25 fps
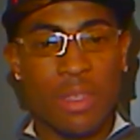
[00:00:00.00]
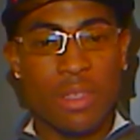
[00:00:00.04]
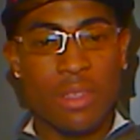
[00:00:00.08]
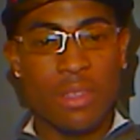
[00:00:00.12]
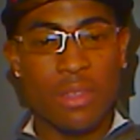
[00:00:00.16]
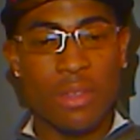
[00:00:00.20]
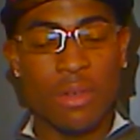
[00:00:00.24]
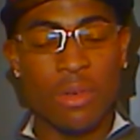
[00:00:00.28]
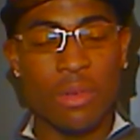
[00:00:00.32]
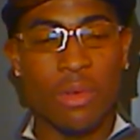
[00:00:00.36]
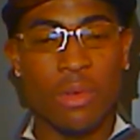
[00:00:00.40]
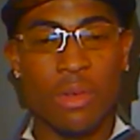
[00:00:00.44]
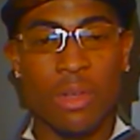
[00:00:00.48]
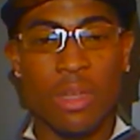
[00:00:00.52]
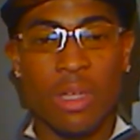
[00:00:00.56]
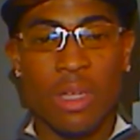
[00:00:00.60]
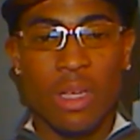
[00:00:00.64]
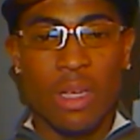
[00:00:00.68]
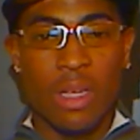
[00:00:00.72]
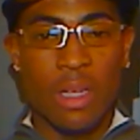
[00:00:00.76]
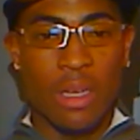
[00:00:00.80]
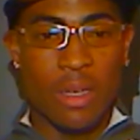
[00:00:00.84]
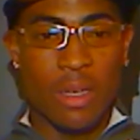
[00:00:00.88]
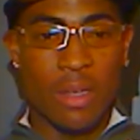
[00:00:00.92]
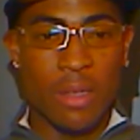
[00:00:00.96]
So
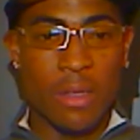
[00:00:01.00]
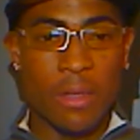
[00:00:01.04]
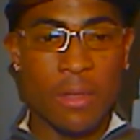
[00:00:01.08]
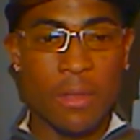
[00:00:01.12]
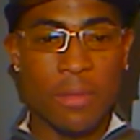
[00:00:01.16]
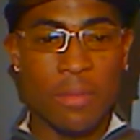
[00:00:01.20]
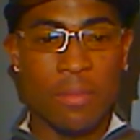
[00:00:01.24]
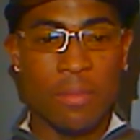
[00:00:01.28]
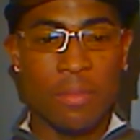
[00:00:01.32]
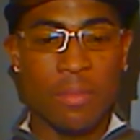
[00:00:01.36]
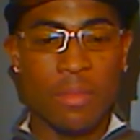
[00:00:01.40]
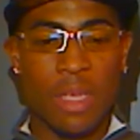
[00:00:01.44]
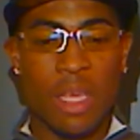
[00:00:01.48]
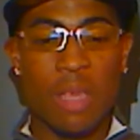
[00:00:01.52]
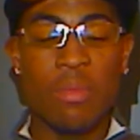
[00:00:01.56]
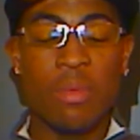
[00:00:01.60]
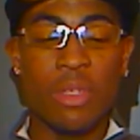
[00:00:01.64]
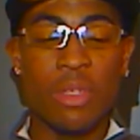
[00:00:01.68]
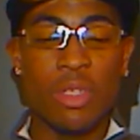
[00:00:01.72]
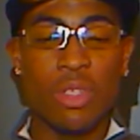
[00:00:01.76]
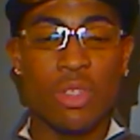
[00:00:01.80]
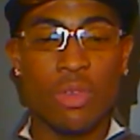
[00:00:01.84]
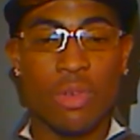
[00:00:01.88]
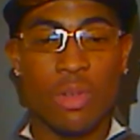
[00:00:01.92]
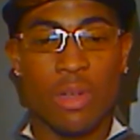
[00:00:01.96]
keep it
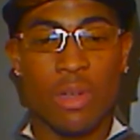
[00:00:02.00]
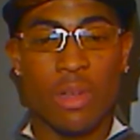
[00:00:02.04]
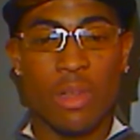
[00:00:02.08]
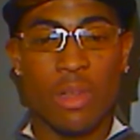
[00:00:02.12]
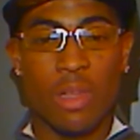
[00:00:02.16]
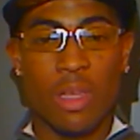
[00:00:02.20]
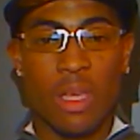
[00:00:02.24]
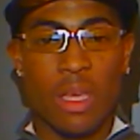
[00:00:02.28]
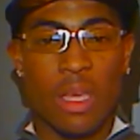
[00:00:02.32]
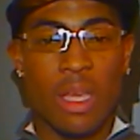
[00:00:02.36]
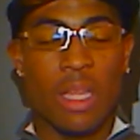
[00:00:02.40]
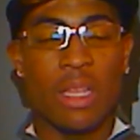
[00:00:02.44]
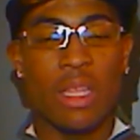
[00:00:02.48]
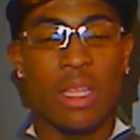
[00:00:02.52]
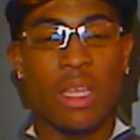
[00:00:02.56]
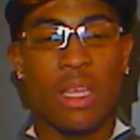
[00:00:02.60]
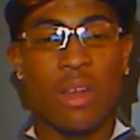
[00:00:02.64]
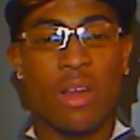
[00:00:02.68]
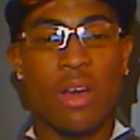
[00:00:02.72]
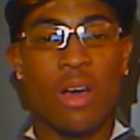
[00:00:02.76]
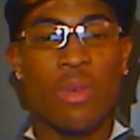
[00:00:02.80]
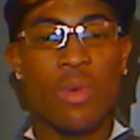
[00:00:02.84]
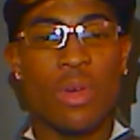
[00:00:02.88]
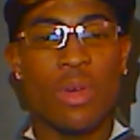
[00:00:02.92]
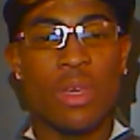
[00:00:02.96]
short, and then
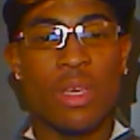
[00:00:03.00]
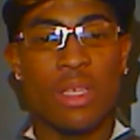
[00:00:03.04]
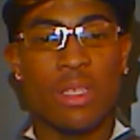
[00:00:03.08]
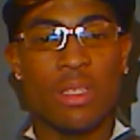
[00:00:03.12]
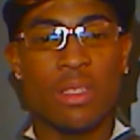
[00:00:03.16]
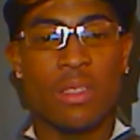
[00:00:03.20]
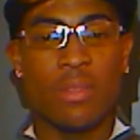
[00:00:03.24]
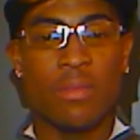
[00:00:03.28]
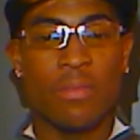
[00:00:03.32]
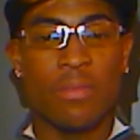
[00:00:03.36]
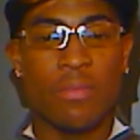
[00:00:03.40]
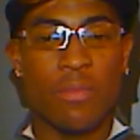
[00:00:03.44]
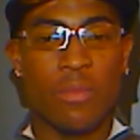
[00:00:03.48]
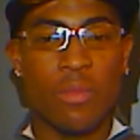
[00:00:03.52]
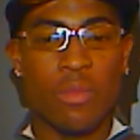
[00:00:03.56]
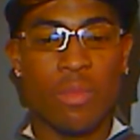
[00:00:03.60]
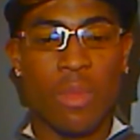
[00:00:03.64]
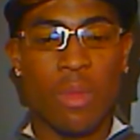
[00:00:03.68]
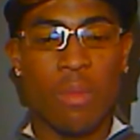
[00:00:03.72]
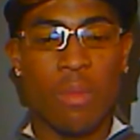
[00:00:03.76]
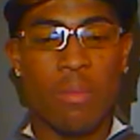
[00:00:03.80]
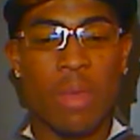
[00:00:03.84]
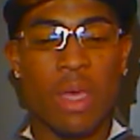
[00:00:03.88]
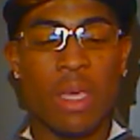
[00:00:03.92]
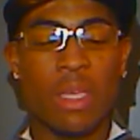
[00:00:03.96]
always
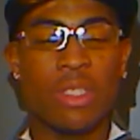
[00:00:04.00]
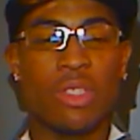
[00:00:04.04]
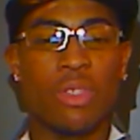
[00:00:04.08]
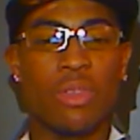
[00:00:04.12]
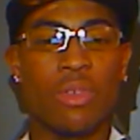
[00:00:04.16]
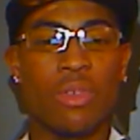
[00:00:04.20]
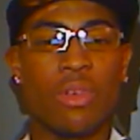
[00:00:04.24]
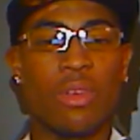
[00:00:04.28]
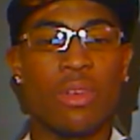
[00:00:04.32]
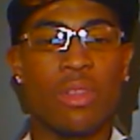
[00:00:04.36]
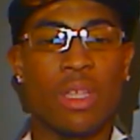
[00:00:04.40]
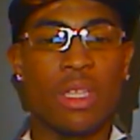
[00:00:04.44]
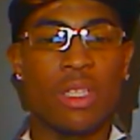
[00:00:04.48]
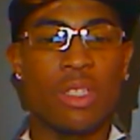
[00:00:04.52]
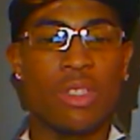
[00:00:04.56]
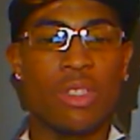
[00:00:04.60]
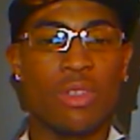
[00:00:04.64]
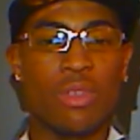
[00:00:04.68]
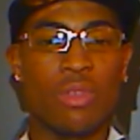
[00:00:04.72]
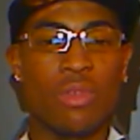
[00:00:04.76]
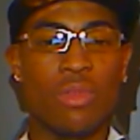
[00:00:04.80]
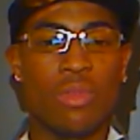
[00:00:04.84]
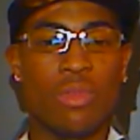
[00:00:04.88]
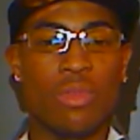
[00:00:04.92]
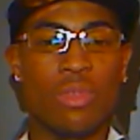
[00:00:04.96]
make sure that
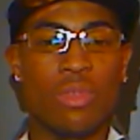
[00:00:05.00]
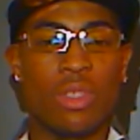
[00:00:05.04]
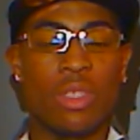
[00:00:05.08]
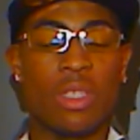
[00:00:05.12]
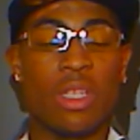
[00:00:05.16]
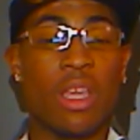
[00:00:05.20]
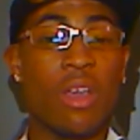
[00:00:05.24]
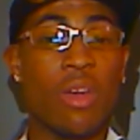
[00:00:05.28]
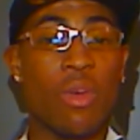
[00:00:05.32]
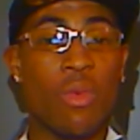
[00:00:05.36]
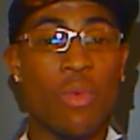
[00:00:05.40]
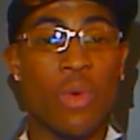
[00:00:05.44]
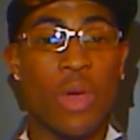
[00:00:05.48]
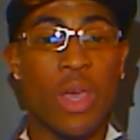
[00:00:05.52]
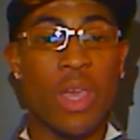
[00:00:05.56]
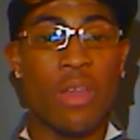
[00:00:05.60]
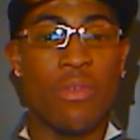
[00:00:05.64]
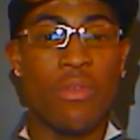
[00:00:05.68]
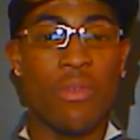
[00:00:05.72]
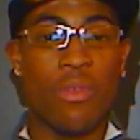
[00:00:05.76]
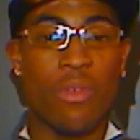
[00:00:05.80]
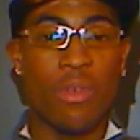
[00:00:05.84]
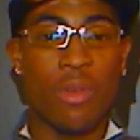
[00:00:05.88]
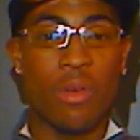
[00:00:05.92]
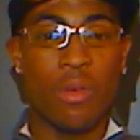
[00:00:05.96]
you stay away
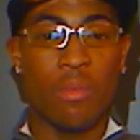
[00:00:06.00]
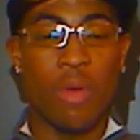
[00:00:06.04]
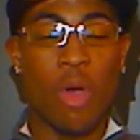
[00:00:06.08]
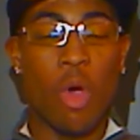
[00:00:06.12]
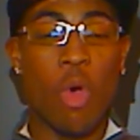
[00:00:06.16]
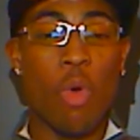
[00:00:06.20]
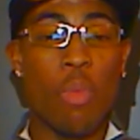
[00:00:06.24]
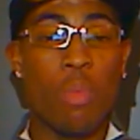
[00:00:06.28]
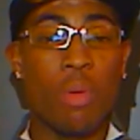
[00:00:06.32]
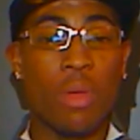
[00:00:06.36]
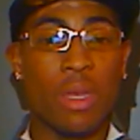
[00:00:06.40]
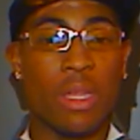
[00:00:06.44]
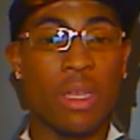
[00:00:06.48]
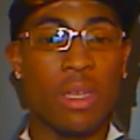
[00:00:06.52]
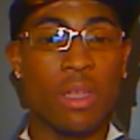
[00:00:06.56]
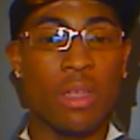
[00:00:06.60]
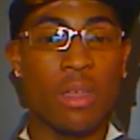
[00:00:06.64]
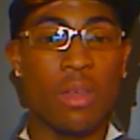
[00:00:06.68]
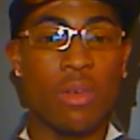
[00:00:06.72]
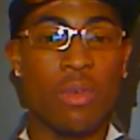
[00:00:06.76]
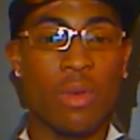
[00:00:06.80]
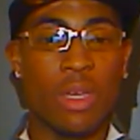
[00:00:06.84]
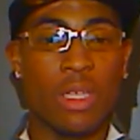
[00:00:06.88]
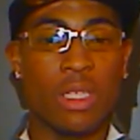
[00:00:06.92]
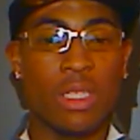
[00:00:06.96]
from open-ended
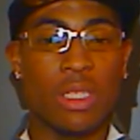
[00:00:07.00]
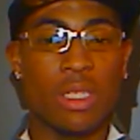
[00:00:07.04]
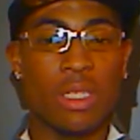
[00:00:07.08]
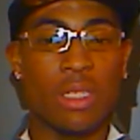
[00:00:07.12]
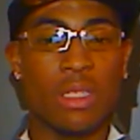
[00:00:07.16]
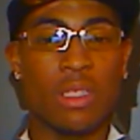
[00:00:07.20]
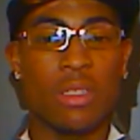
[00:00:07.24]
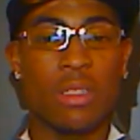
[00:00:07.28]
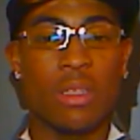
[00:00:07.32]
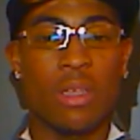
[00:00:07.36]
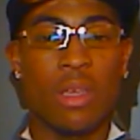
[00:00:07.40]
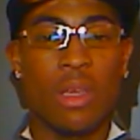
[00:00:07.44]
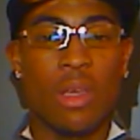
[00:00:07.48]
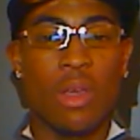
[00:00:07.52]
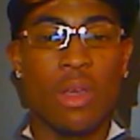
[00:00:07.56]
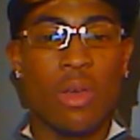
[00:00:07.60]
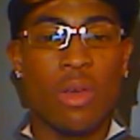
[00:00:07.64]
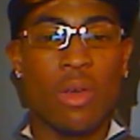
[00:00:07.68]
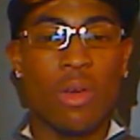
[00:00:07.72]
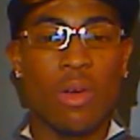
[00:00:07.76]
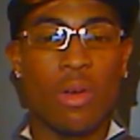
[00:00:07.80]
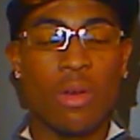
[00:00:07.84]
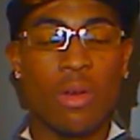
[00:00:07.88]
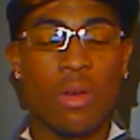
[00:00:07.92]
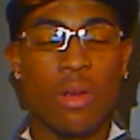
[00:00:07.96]
questions,
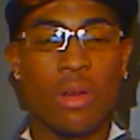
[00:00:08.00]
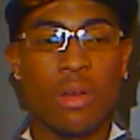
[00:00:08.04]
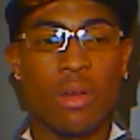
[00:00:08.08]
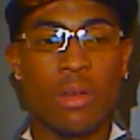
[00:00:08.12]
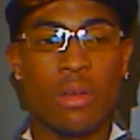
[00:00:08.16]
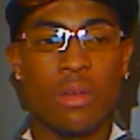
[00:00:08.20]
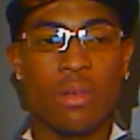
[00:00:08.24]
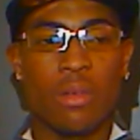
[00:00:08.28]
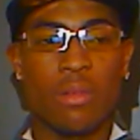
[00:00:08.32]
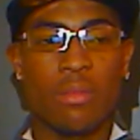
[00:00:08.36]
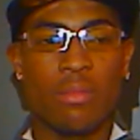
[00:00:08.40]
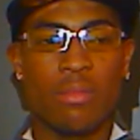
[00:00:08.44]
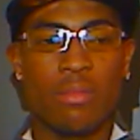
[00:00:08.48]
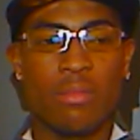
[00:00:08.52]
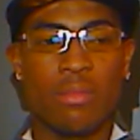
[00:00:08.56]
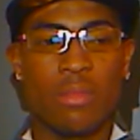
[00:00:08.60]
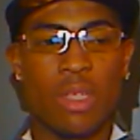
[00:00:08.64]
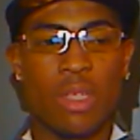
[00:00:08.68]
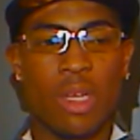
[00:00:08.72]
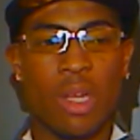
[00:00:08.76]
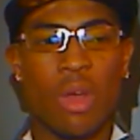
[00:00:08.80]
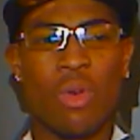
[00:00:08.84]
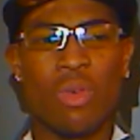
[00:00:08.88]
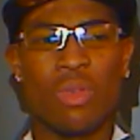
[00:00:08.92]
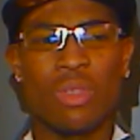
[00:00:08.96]
or
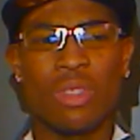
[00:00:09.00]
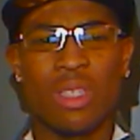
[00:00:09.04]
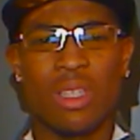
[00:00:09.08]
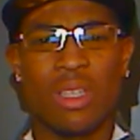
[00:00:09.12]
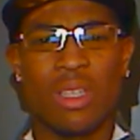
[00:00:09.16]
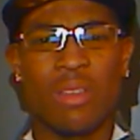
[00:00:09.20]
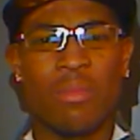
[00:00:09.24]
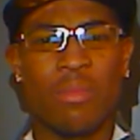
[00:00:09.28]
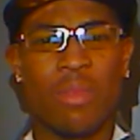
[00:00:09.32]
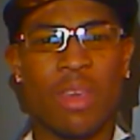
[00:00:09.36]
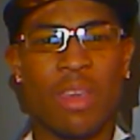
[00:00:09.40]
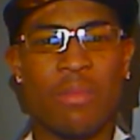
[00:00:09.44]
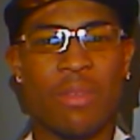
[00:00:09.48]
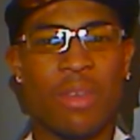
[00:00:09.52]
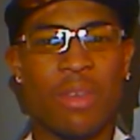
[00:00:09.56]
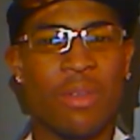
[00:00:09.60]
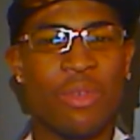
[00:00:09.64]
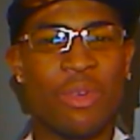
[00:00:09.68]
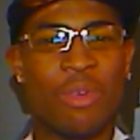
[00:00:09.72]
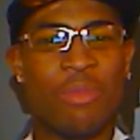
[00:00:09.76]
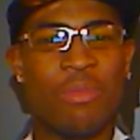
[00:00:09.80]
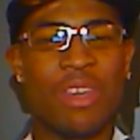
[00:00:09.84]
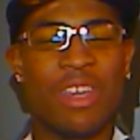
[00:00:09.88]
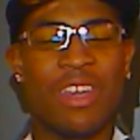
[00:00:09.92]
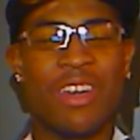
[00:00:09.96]
closed-ended, maybe it
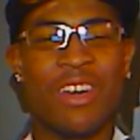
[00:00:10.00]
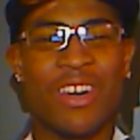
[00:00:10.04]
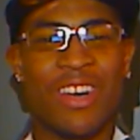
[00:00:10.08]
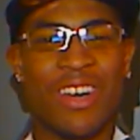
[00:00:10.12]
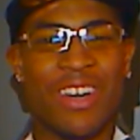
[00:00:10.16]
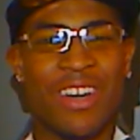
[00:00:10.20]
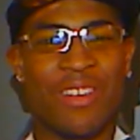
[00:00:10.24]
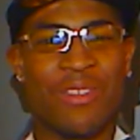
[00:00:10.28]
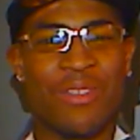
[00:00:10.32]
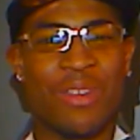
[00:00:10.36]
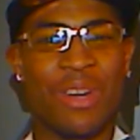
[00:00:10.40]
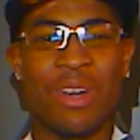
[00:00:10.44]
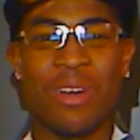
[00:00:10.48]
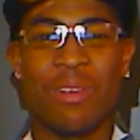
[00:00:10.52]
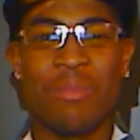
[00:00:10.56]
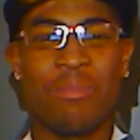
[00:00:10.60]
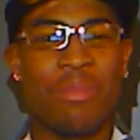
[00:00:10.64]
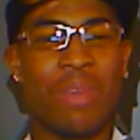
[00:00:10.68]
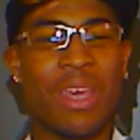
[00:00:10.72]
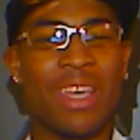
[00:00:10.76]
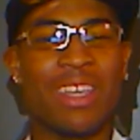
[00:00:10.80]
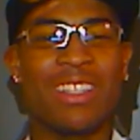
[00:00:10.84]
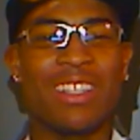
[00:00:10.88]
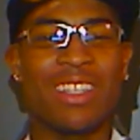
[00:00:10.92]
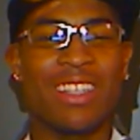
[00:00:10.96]
will be called, where
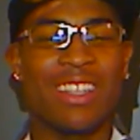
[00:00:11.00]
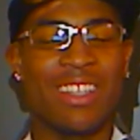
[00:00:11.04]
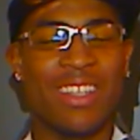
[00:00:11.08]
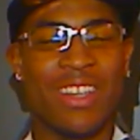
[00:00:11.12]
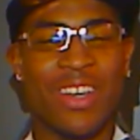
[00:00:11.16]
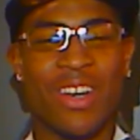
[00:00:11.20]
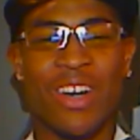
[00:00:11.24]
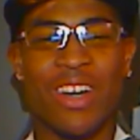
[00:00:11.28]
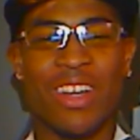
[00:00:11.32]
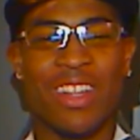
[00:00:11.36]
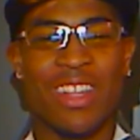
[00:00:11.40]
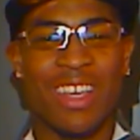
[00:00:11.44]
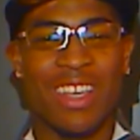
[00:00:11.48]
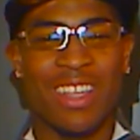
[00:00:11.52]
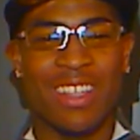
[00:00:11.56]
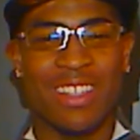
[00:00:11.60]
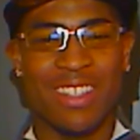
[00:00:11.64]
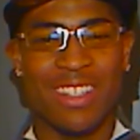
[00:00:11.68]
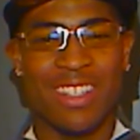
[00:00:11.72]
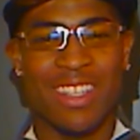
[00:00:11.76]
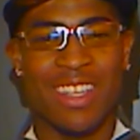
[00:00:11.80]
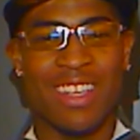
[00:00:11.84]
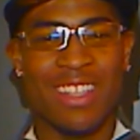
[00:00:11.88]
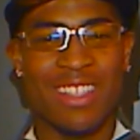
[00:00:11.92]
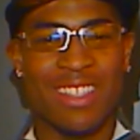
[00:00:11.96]
basically all they can
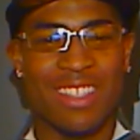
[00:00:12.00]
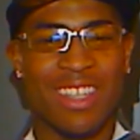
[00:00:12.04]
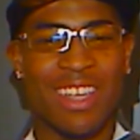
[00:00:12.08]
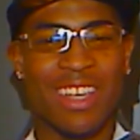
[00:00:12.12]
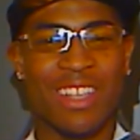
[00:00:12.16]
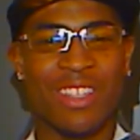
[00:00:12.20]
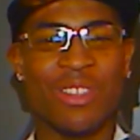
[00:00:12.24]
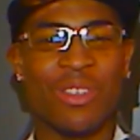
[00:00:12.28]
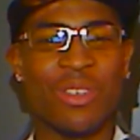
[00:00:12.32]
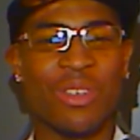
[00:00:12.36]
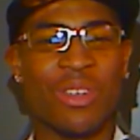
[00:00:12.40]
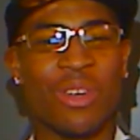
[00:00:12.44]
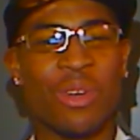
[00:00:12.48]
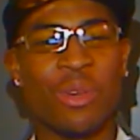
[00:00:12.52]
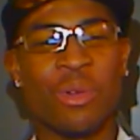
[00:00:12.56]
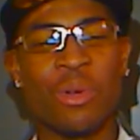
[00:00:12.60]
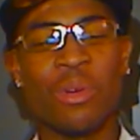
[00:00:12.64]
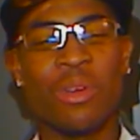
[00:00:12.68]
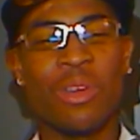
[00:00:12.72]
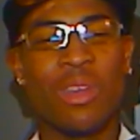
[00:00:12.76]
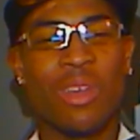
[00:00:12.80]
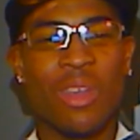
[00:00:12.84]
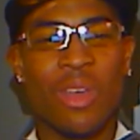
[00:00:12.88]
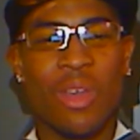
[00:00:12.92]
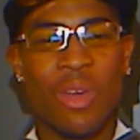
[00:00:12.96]
say is yes or no,
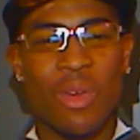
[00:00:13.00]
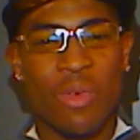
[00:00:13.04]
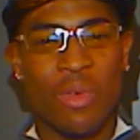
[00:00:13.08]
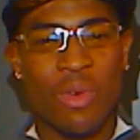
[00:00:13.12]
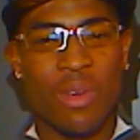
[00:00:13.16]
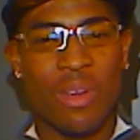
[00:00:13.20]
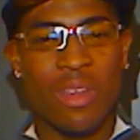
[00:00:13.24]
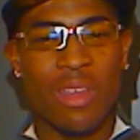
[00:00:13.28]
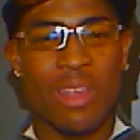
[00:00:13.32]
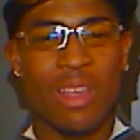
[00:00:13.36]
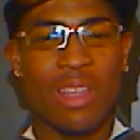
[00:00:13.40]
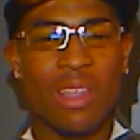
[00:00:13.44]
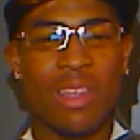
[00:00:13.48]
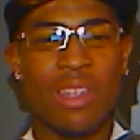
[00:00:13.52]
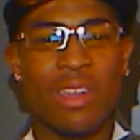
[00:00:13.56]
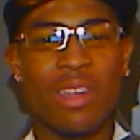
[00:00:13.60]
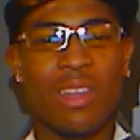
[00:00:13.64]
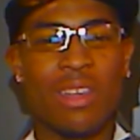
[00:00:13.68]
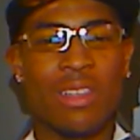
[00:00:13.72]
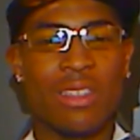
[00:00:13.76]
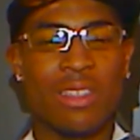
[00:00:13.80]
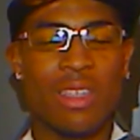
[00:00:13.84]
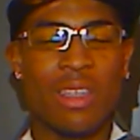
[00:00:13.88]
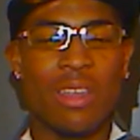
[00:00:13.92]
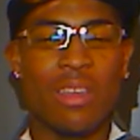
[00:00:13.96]
where it
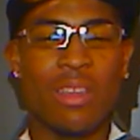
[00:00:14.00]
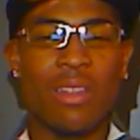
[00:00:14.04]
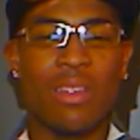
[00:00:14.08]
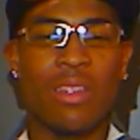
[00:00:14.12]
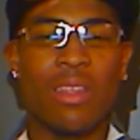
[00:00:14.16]
doesn't.